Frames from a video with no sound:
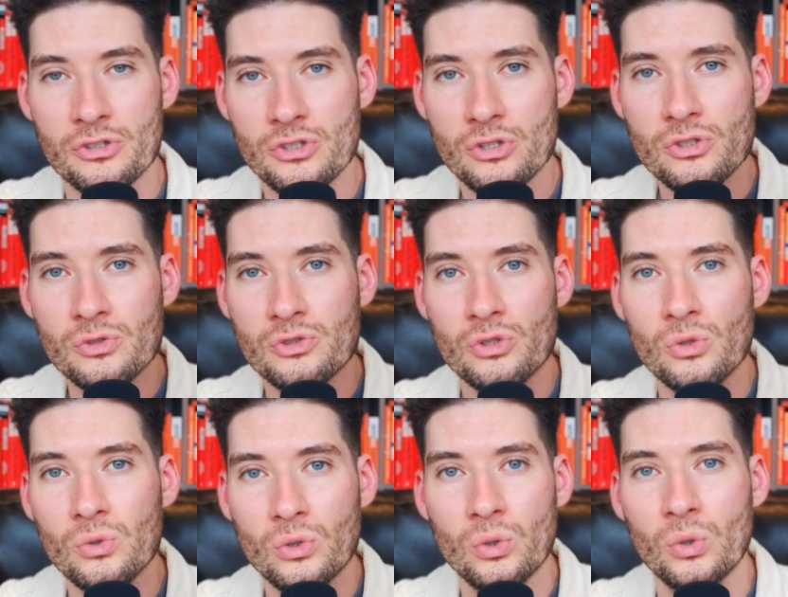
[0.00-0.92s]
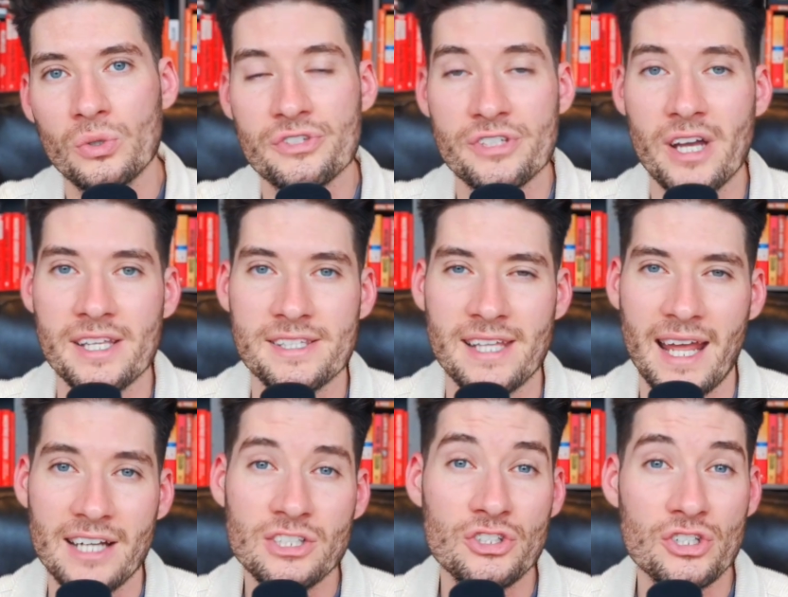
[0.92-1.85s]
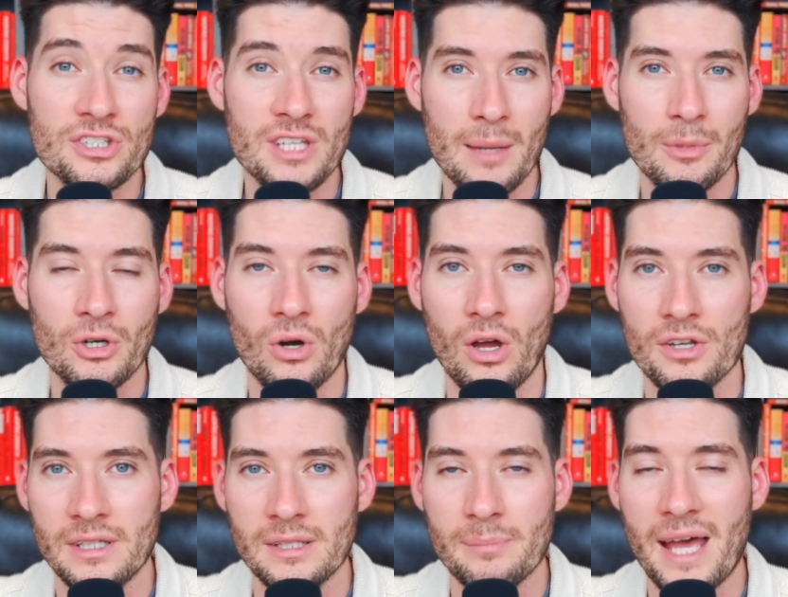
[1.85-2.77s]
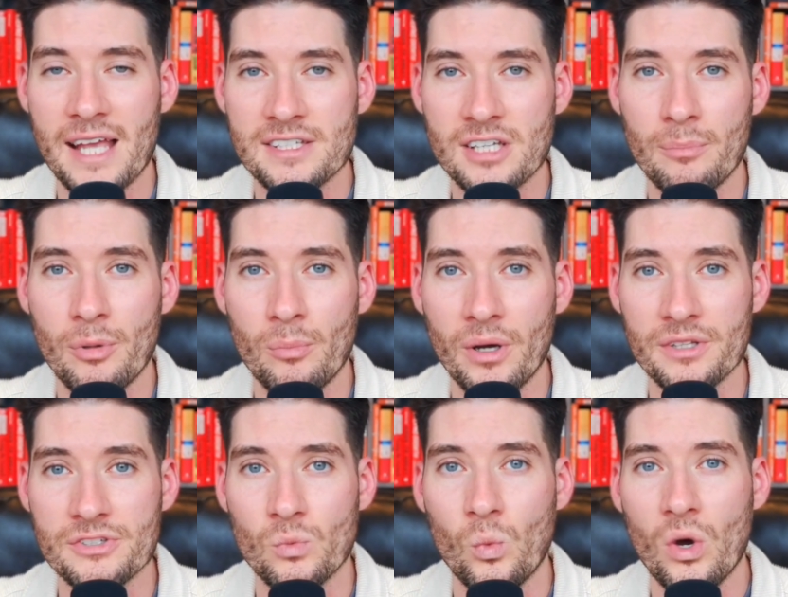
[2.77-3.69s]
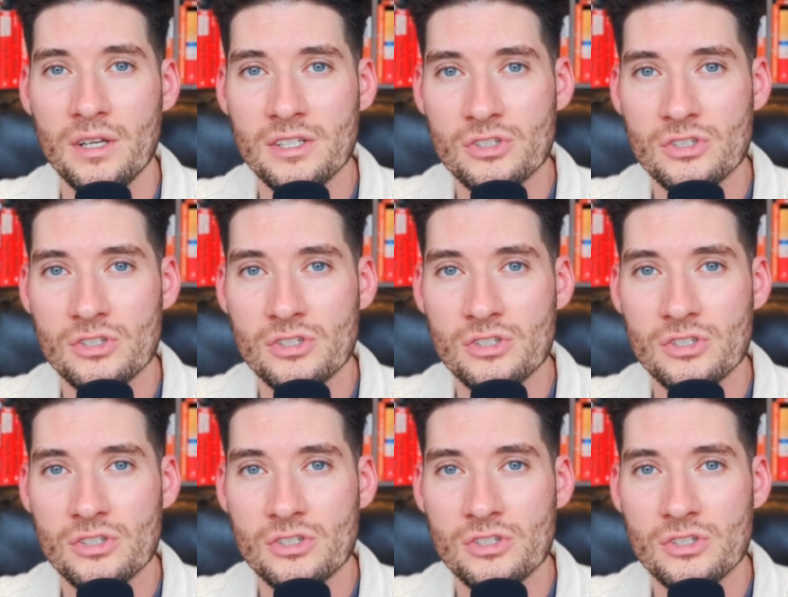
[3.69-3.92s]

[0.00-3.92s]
also two cool sites that I actually just came across in the past couple months. One is